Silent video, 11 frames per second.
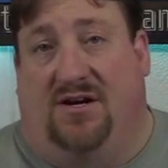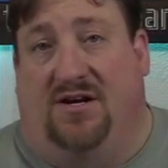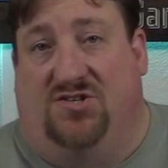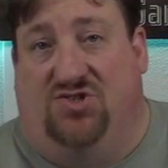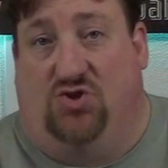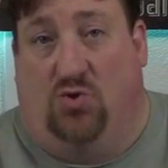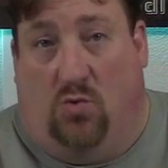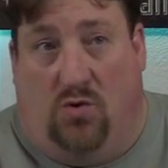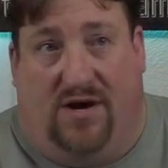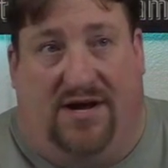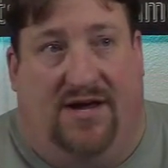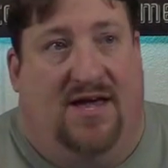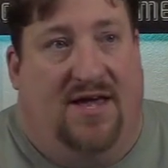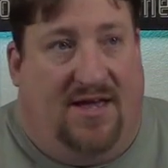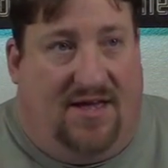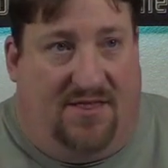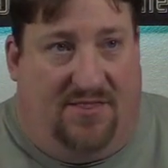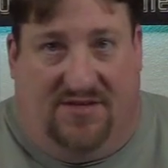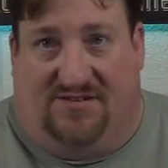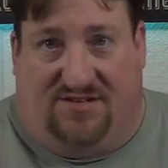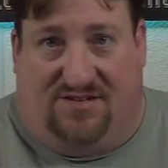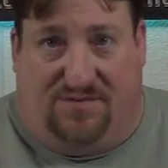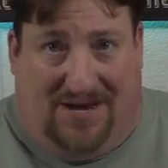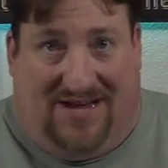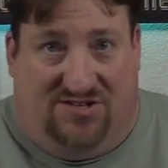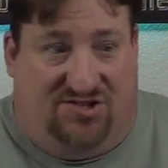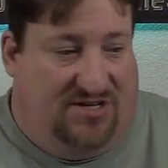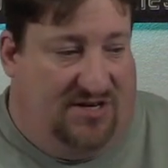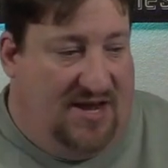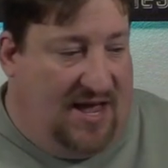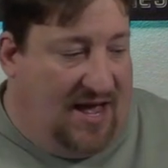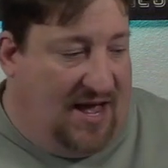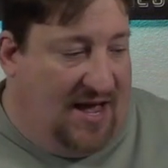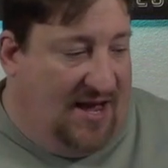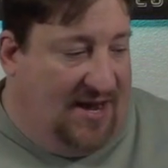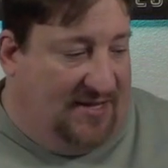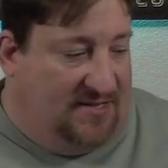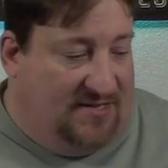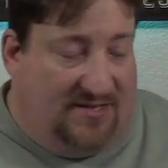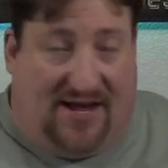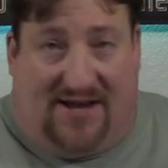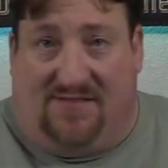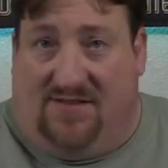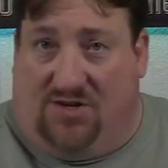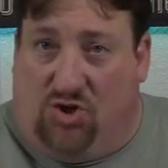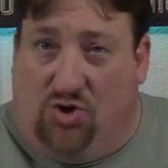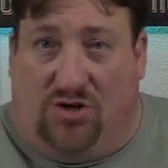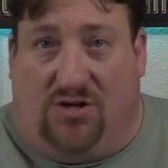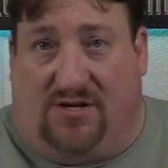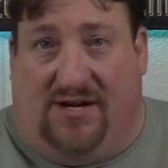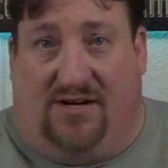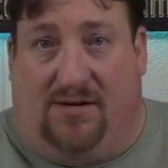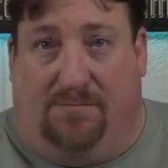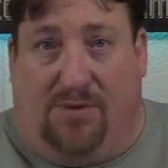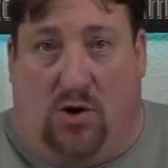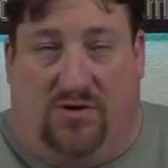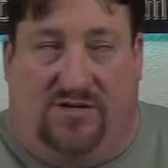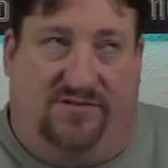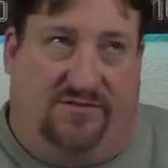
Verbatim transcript: enjoy this expansion i like the good looking components